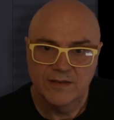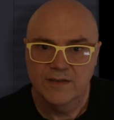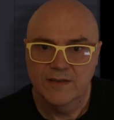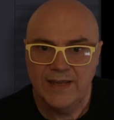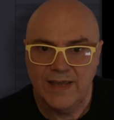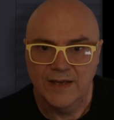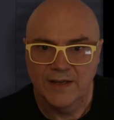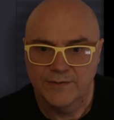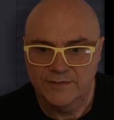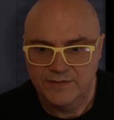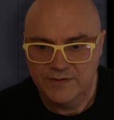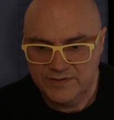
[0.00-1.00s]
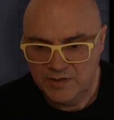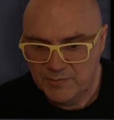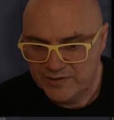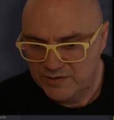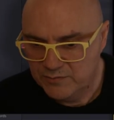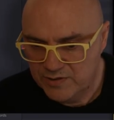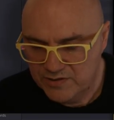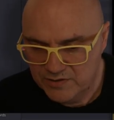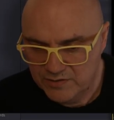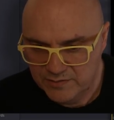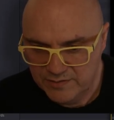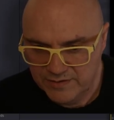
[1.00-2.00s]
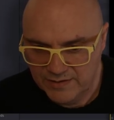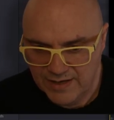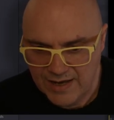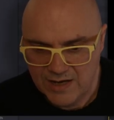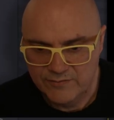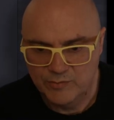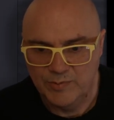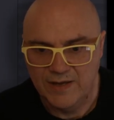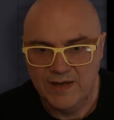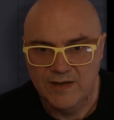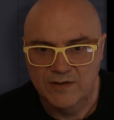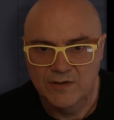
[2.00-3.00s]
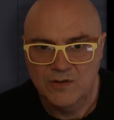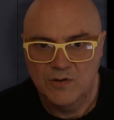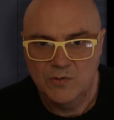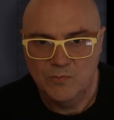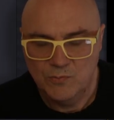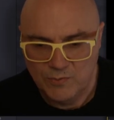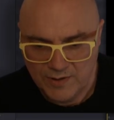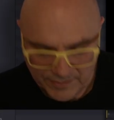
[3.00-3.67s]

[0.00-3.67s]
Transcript: here. So basically we do an A over B with